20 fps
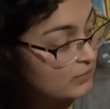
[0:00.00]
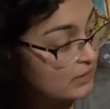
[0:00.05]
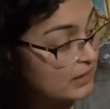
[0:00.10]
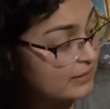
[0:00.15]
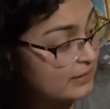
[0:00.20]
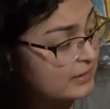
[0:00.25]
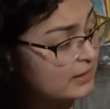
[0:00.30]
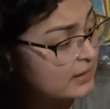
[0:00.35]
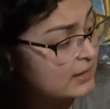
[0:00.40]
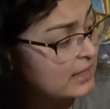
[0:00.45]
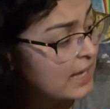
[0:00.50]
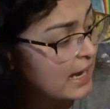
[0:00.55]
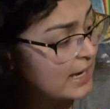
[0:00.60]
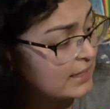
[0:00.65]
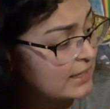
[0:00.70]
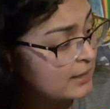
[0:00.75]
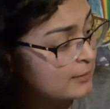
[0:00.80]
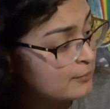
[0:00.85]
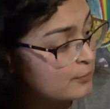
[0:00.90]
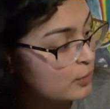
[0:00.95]
The
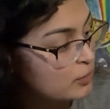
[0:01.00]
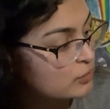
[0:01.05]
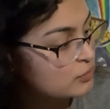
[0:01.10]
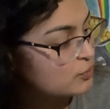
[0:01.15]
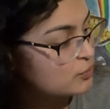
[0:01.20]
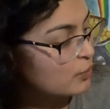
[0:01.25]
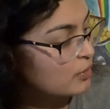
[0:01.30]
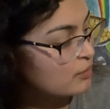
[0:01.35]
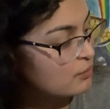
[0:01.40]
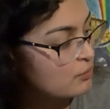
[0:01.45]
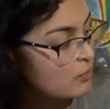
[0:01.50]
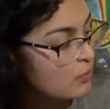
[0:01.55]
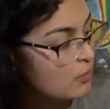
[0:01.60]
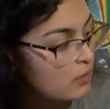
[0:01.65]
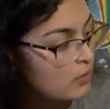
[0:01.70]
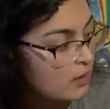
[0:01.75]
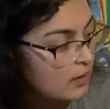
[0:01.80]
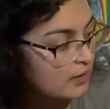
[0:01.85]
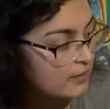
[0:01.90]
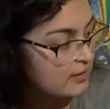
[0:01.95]
lightning bolts were
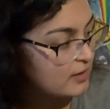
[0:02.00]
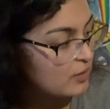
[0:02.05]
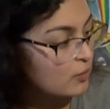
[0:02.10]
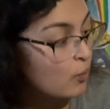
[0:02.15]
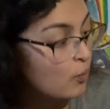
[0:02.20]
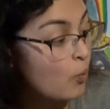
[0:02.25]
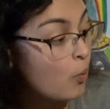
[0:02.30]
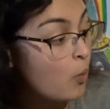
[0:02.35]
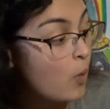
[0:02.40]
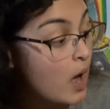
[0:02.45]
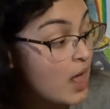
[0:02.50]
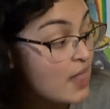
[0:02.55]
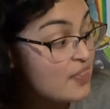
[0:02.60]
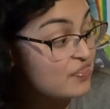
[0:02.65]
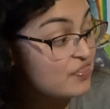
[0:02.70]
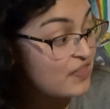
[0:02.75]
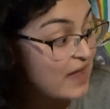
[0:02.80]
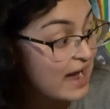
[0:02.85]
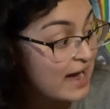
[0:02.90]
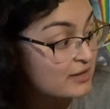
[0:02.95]
more than
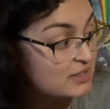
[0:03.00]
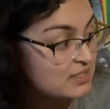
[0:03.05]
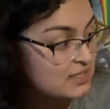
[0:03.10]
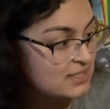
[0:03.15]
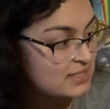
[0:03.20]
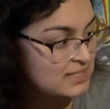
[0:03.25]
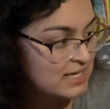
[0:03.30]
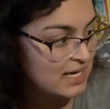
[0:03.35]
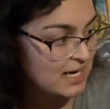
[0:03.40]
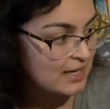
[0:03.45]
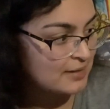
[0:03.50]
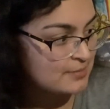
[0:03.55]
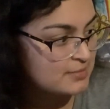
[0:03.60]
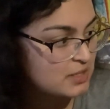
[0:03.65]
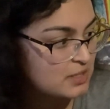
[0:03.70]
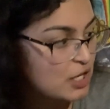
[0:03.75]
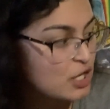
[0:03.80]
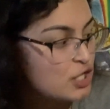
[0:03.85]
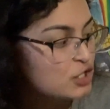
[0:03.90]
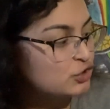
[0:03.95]
1,000
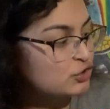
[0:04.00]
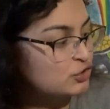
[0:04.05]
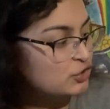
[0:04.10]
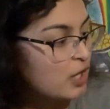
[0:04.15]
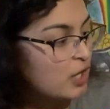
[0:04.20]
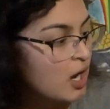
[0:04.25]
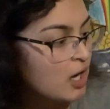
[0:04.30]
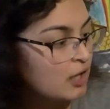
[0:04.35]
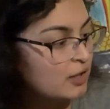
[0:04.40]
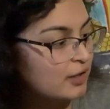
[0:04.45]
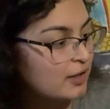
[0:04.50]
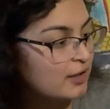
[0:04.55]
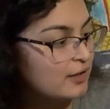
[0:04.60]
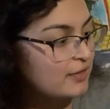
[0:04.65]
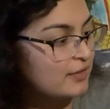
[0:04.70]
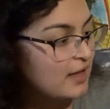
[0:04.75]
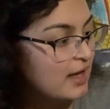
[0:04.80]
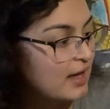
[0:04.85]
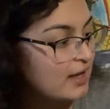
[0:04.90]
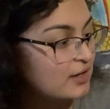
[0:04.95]
times stronger
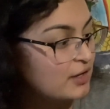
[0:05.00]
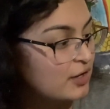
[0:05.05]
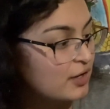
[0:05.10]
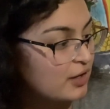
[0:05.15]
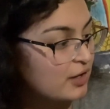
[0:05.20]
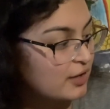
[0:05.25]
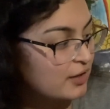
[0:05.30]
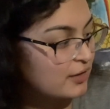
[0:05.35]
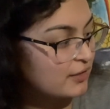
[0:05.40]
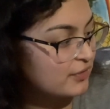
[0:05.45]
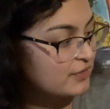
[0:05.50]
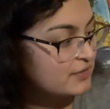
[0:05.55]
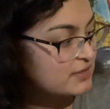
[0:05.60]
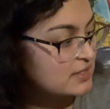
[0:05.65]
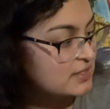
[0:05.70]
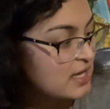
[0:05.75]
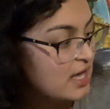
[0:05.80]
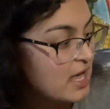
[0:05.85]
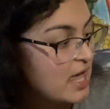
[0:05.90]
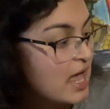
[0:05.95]
than
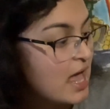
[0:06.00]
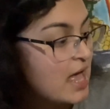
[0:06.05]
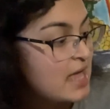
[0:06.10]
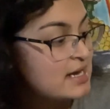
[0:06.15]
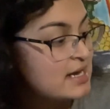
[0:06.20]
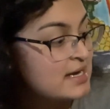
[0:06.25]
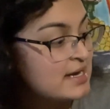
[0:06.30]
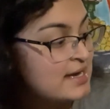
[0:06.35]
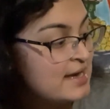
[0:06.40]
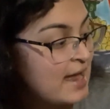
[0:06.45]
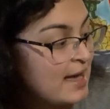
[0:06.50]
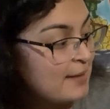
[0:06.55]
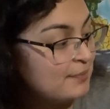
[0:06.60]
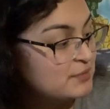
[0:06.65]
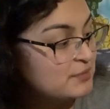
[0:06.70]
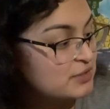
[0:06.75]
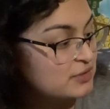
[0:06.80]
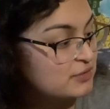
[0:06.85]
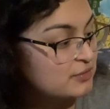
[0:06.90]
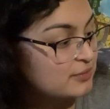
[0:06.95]
Earth's.
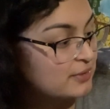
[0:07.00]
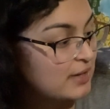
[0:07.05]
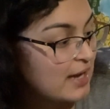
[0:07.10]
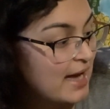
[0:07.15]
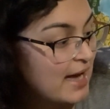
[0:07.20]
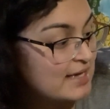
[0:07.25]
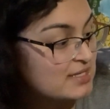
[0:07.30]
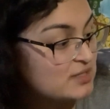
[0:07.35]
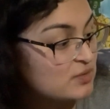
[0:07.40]
Neptune has